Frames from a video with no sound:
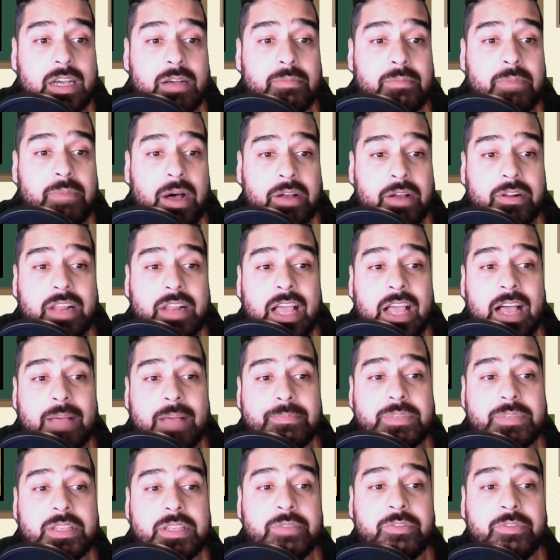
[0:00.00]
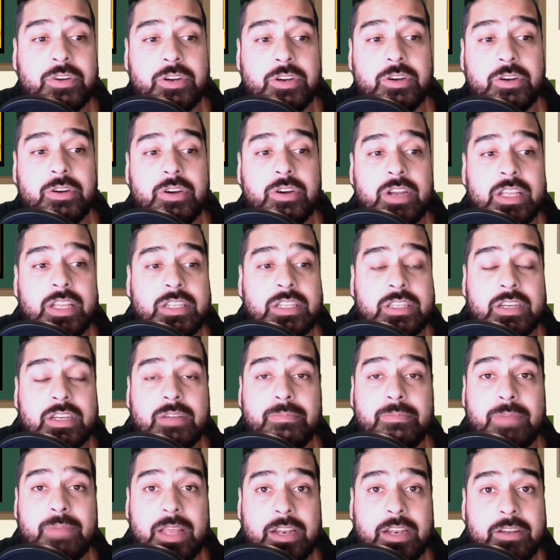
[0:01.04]
Bottle caps, if you're into
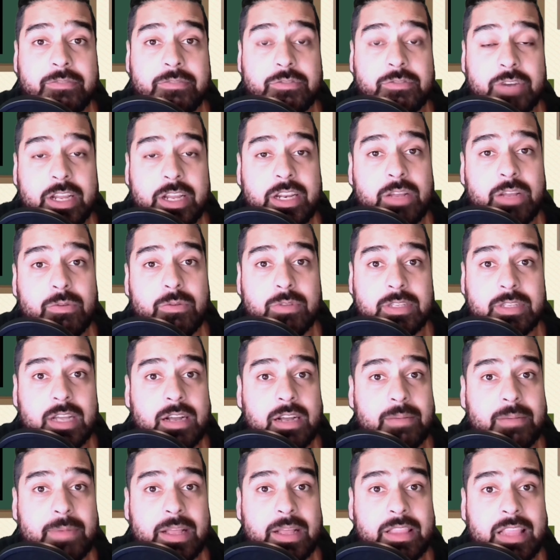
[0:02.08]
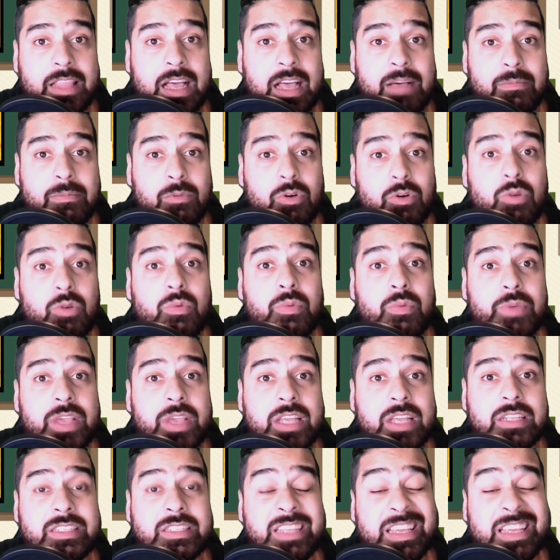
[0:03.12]
competitive training, we'll talk about that more when we
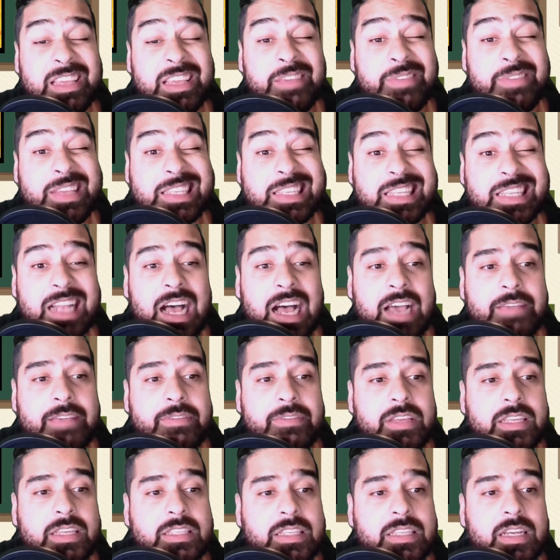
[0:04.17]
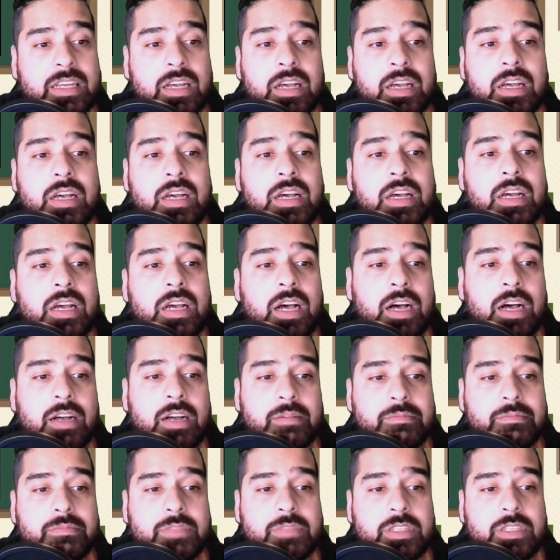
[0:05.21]
get into EVs and IVs.
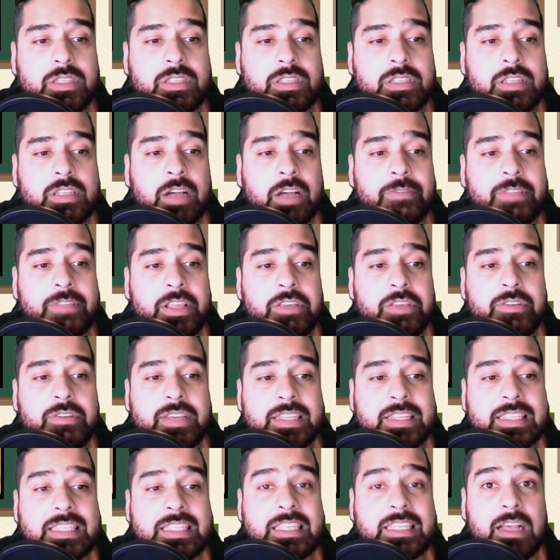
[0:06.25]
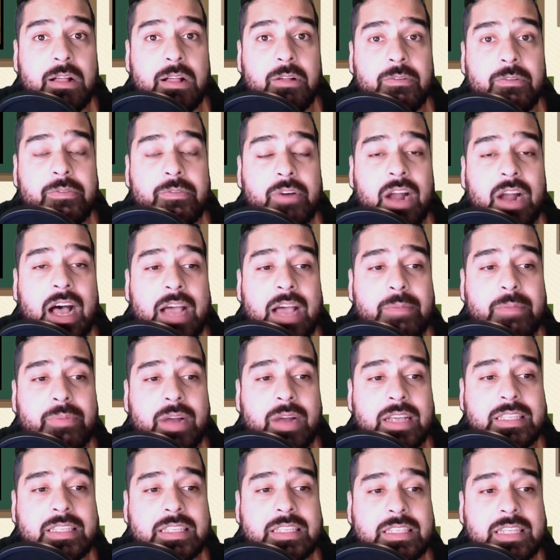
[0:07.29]
Stuff that you can sell for high
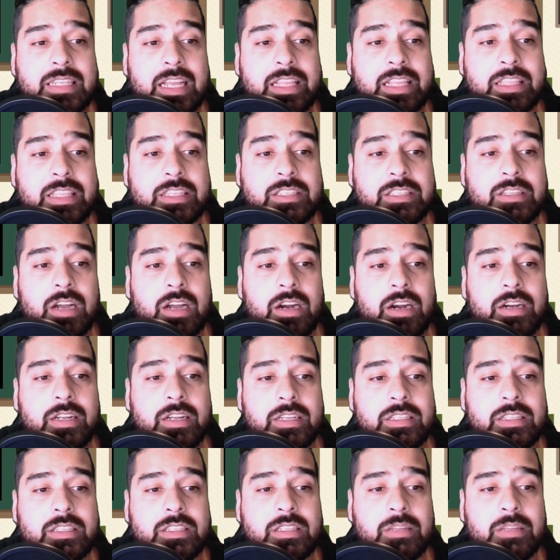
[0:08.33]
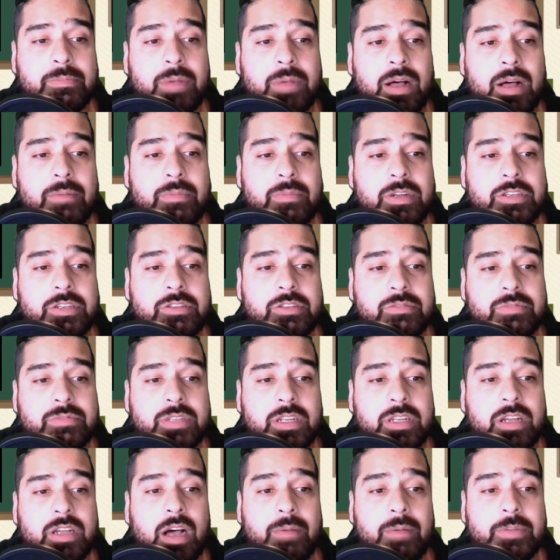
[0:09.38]
prices like the Stardust, the Bomb Mushrooms, the
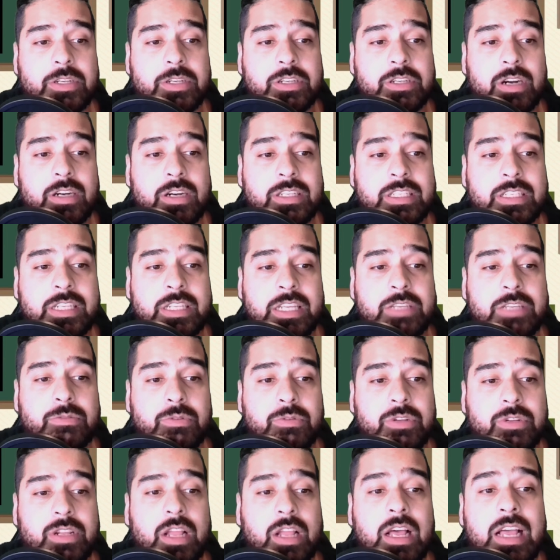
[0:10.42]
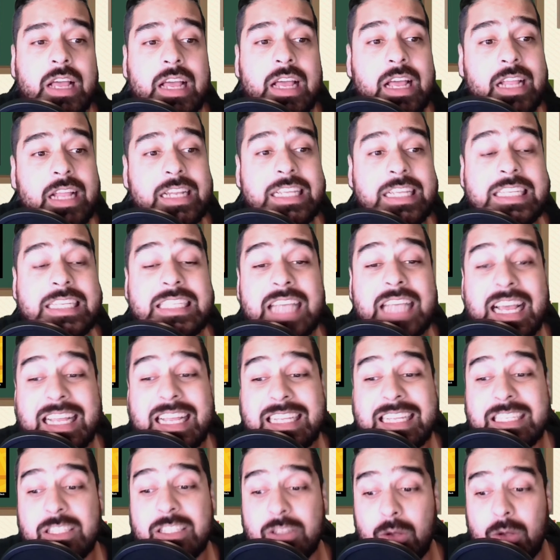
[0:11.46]
Comet Shards. These
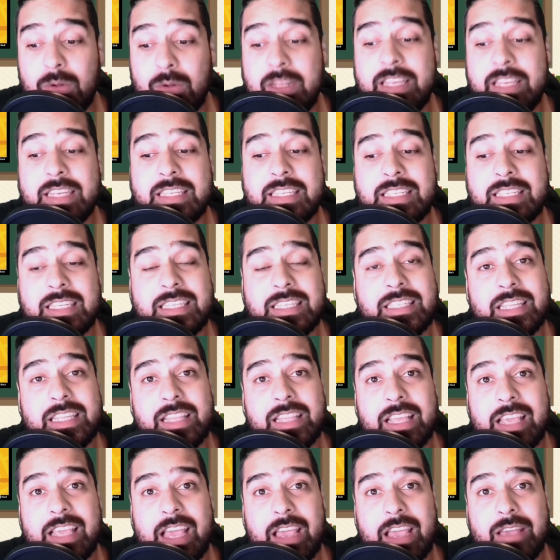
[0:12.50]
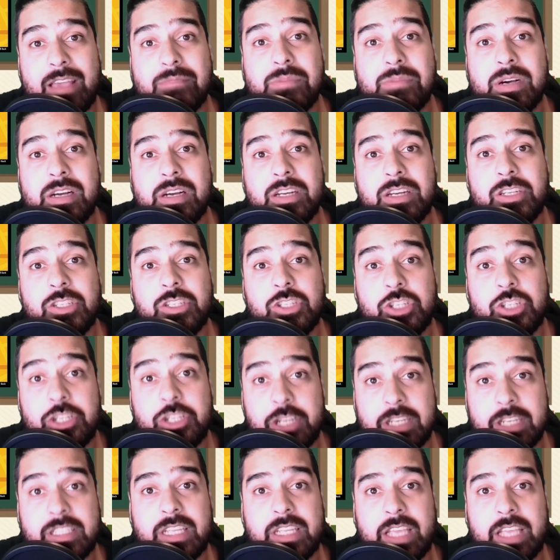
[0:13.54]
solely exist in the game
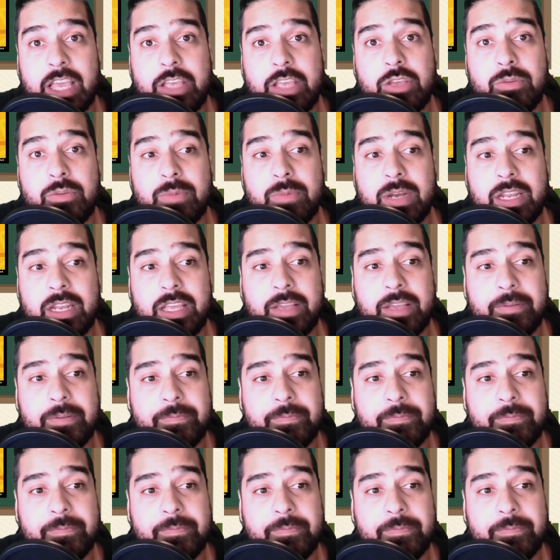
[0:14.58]
just to get you money.